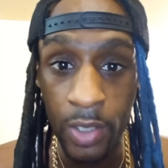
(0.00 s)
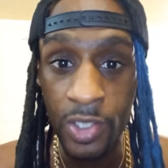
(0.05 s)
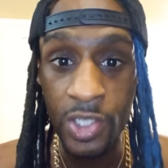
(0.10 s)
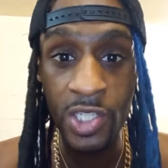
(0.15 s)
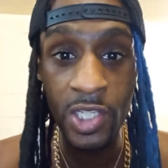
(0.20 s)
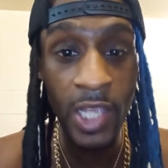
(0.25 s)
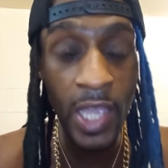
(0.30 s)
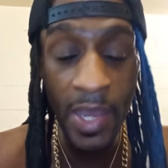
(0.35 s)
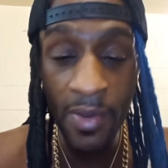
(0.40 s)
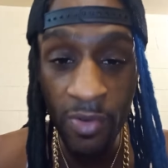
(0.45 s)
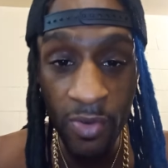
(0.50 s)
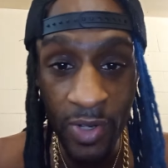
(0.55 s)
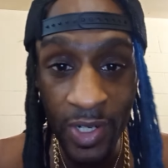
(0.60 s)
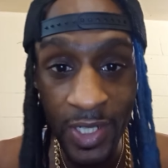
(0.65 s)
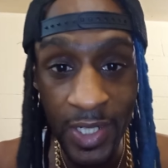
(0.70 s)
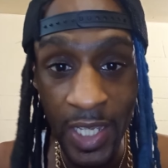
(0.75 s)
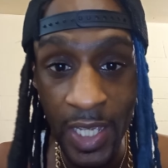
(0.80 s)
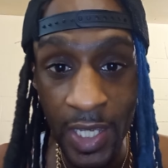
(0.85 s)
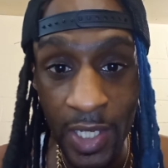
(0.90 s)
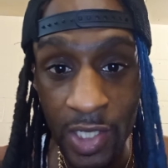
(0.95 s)
slavery
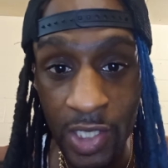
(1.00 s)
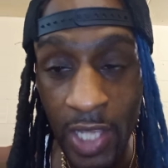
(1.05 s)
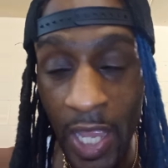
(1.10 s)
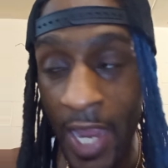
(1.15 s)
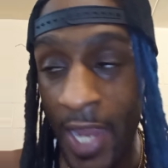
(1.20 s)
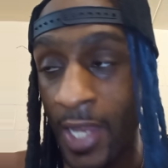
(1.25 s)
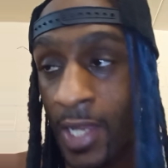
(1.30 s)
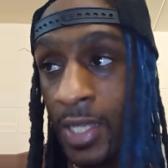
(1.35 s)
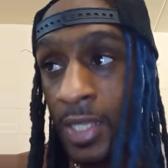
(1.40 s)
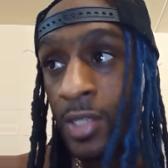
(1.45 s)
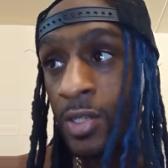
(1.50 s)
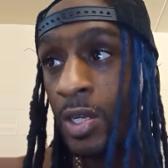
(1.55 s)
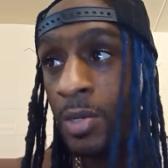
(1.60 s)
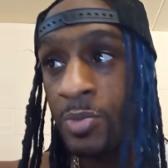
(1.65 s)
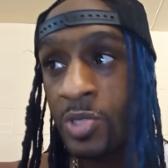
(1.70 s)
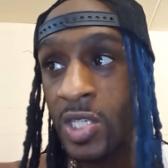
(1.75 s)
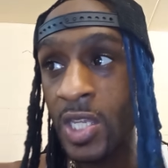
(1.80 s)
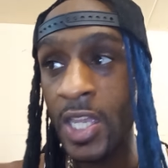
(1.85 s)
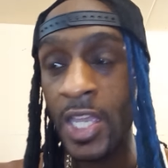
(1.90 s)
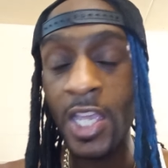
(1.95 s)
days. Like, you know what
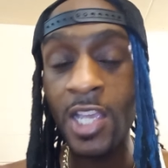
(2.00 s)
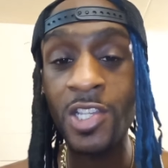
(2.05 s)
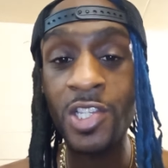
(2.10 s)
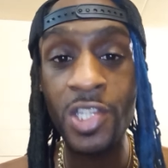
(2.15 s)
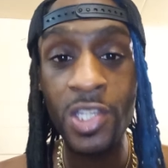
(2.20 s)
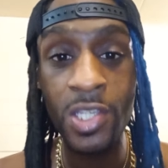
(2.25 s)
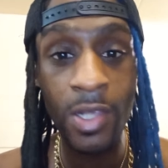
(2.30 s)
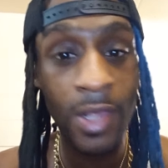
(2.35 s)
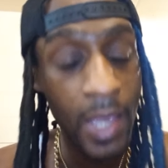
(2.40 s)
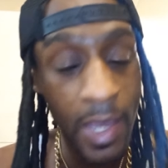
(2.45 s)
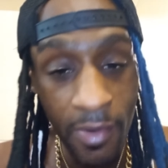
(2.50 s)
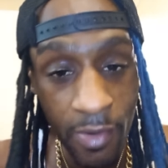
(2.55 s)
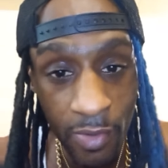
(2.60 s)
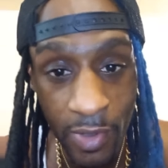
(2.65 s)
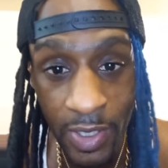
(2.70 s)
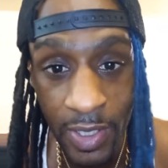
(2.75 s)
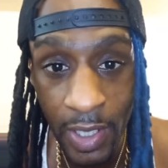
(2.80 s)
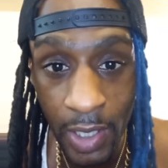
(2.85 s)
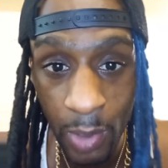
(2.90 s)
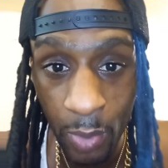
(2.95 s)
I'm saying? It's
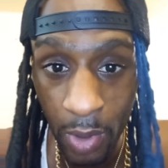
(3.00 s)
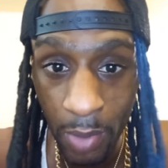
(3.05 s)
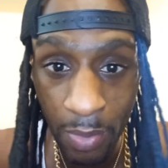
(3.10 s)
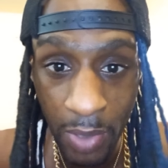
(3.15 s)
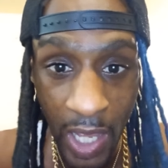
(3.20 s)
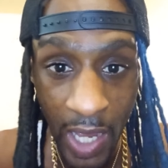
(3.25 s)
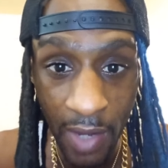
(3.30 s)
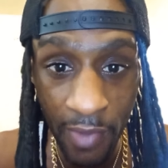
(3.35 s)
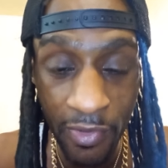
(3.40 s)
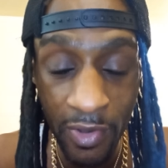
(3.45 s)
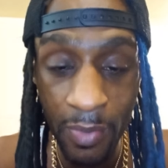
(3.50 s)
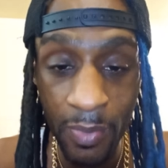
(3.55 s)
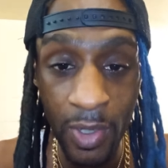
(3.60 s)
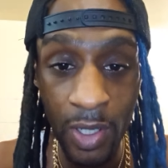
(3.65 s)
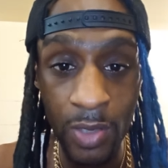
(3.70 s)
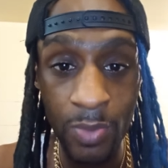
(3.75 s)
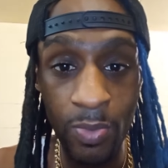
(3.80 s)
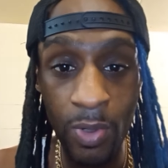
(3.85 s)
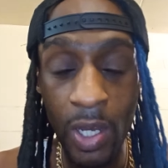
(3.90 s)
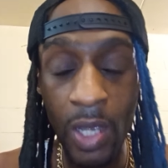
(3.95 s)
slavery dealing with black
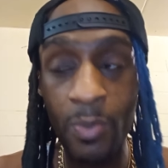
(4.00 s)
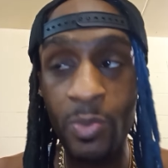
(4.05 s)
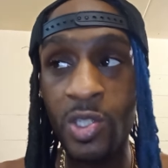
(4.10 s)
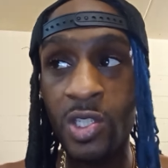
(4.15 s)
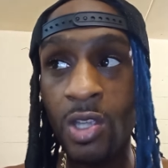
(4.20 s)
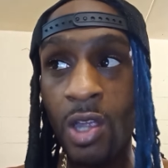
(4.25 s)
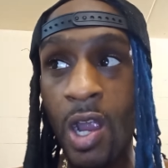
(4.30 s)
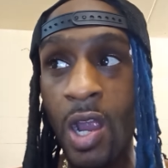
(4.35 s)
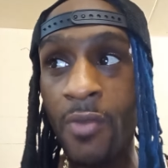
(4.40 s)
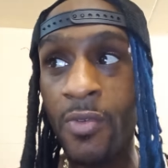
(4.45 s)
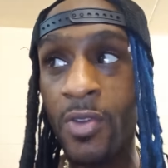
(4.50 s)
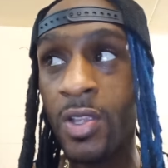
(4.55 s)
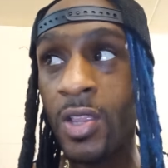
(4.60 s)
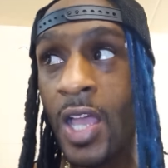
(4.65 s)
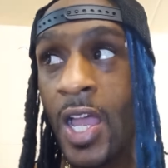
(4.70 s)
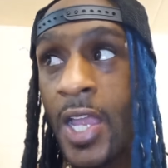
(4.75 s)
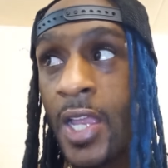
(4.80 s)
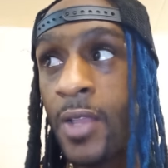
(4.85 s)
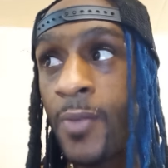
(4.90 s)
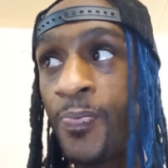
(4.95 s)
females, bro. I'm sorry.
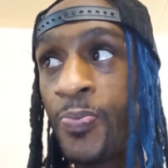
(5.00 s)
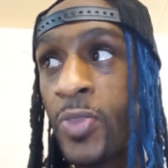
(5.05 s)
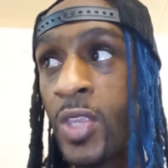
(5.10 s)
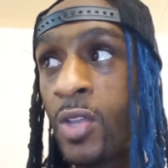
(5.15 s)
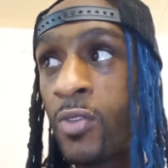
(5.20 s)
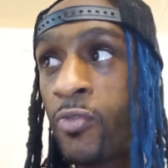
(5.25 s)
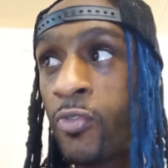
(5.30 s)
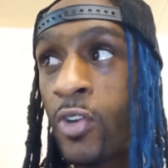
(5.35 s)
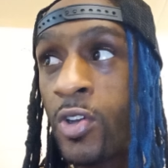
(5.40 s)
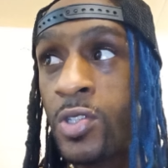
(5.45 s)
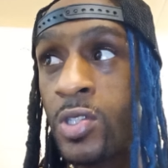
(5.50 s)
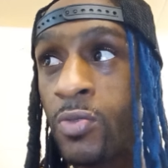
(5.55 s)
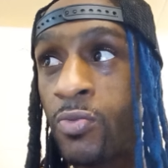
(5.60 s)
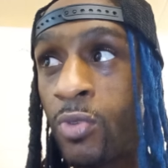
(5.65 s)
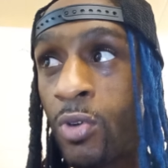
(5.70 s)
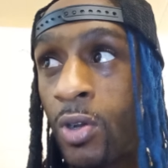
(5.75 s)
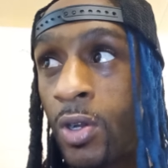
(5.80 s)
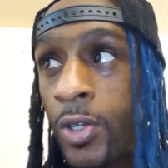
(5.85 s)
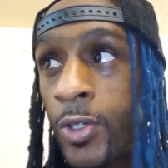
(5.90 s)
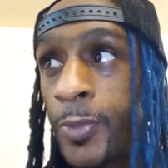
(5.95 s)
Like, first of
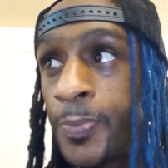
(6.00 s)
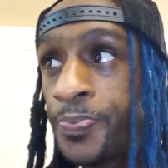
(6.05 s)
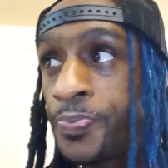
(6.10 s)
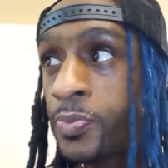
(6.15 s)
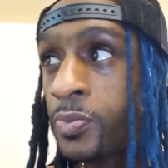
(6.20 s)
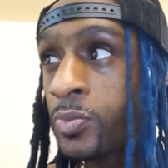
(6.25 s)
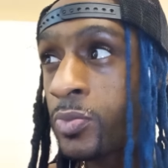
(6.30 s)
all,